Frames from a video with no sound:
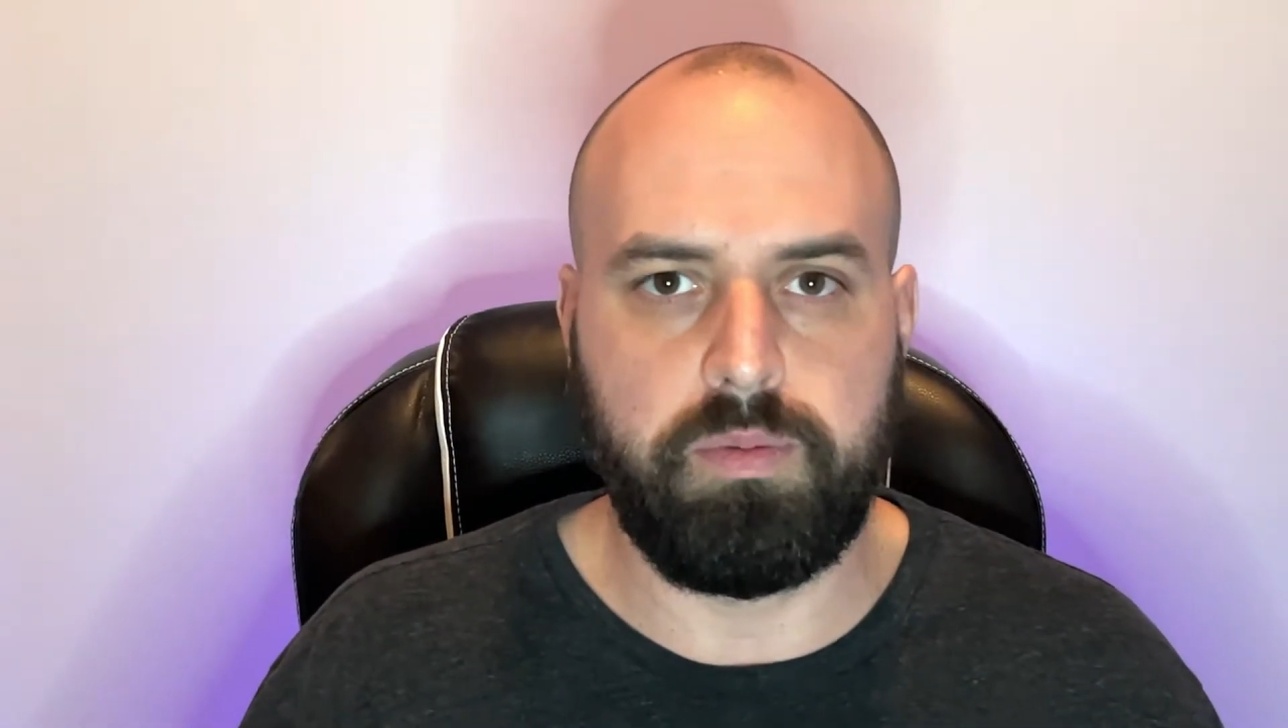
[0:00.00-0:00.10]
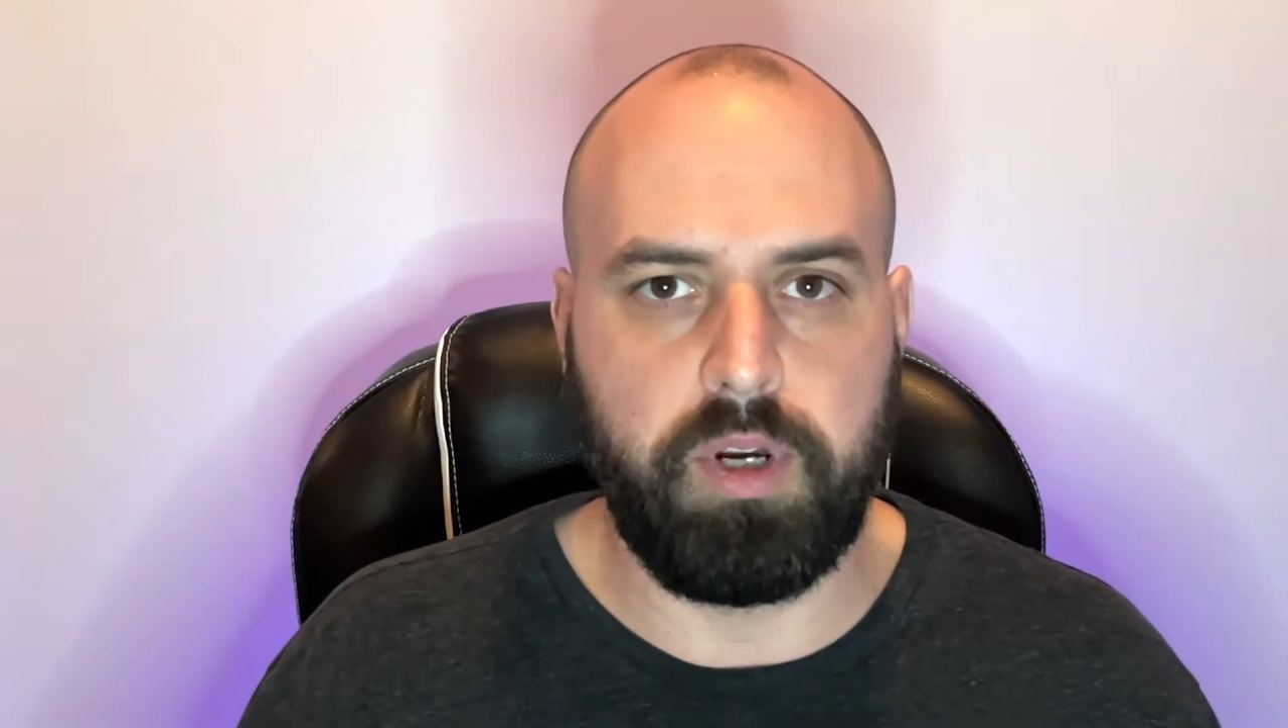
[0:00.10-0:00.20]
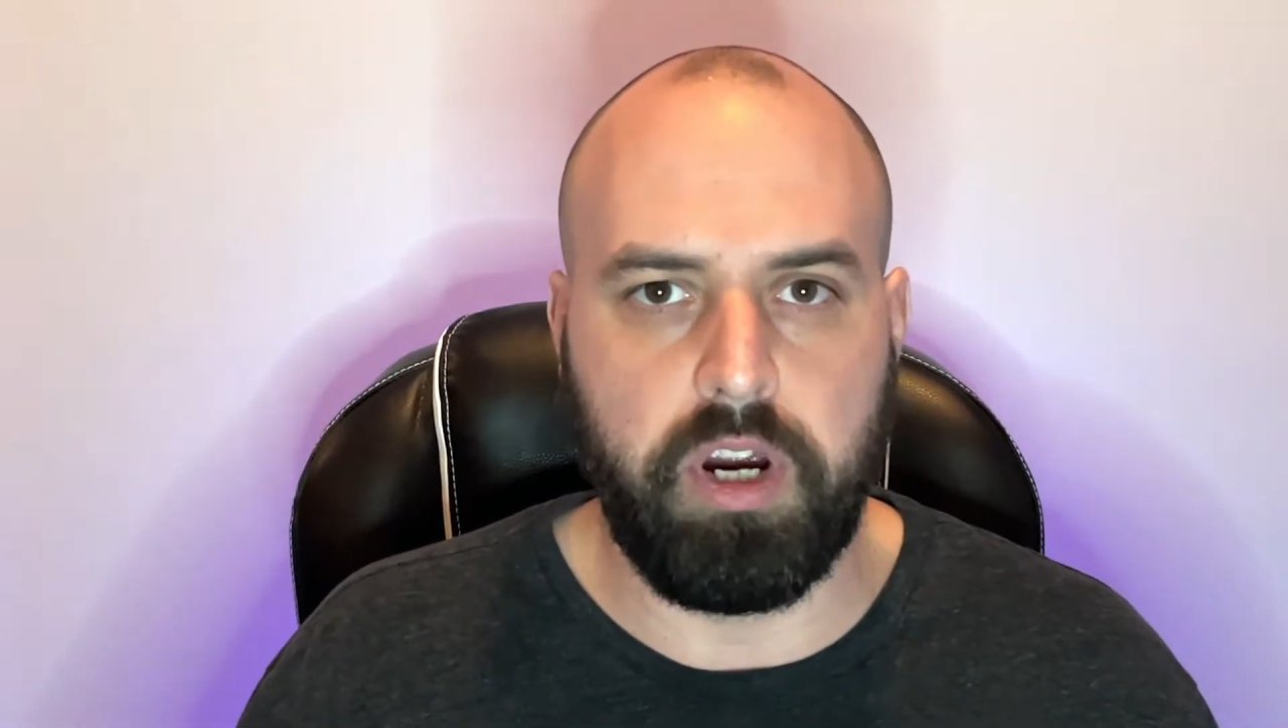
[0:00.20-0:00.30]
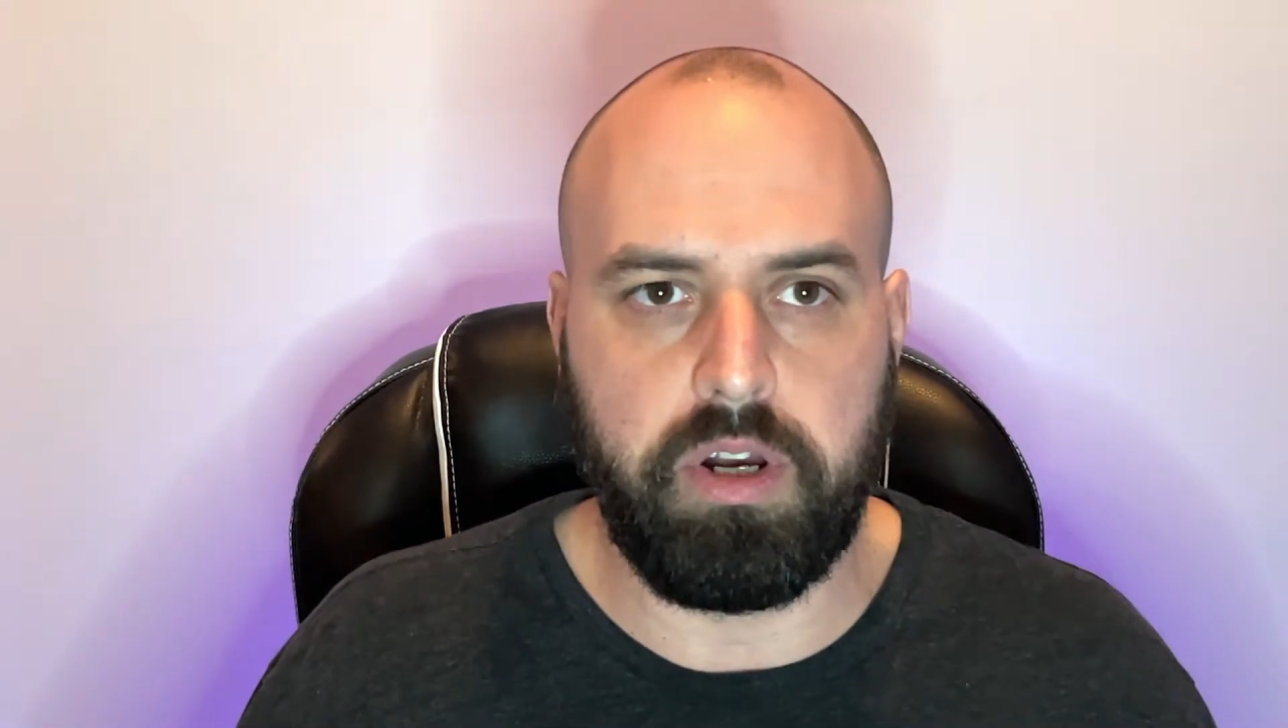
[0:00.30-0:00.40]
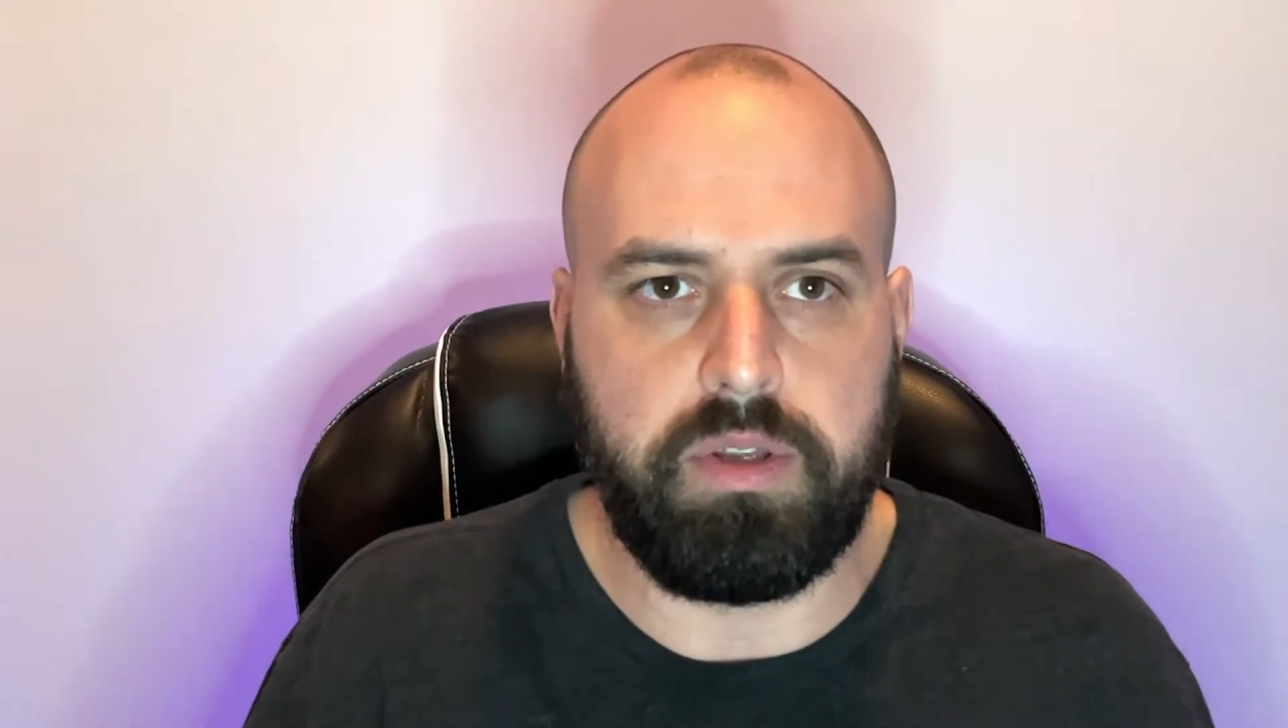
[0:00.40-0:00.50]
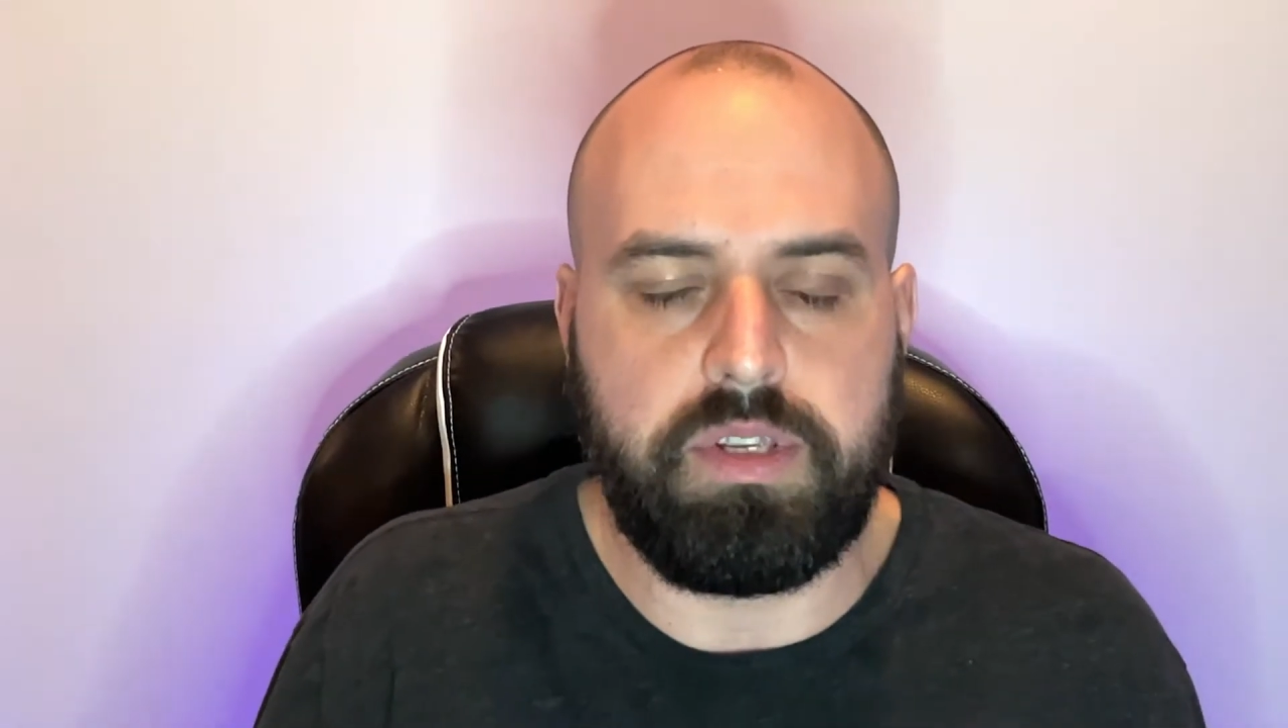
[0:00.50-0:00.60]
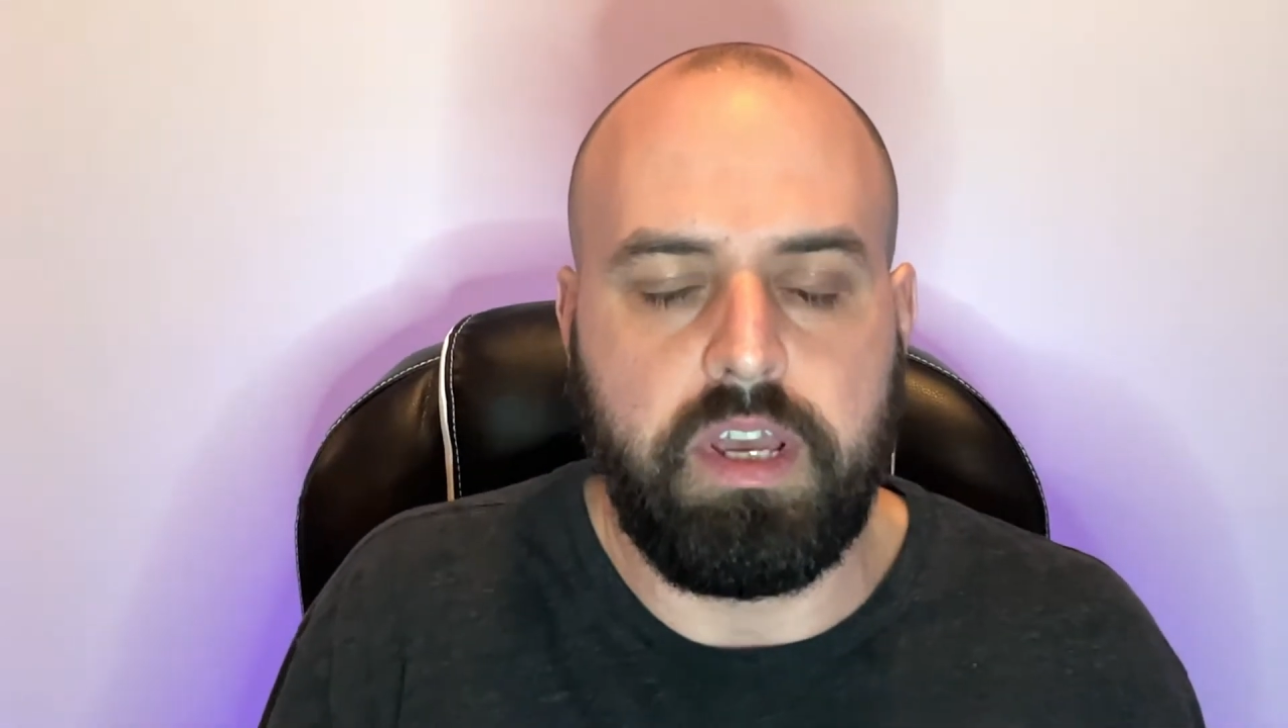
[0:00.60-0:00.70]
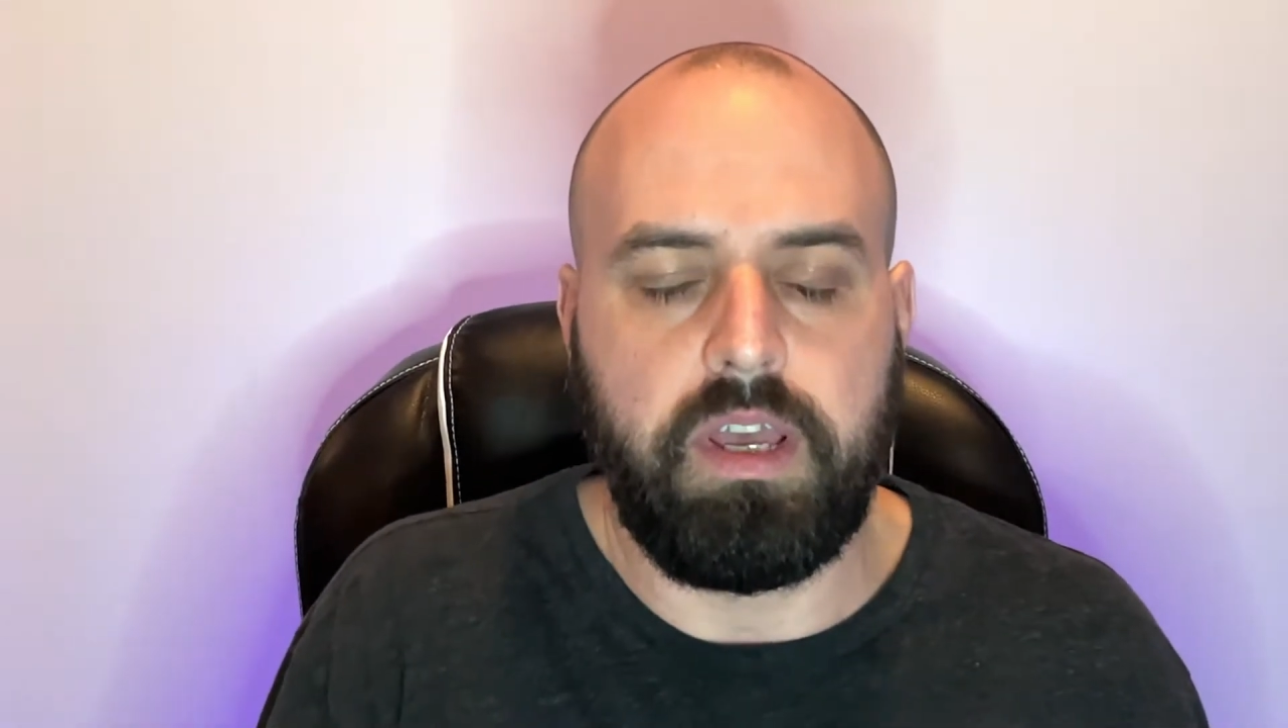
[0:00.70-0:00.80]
girls.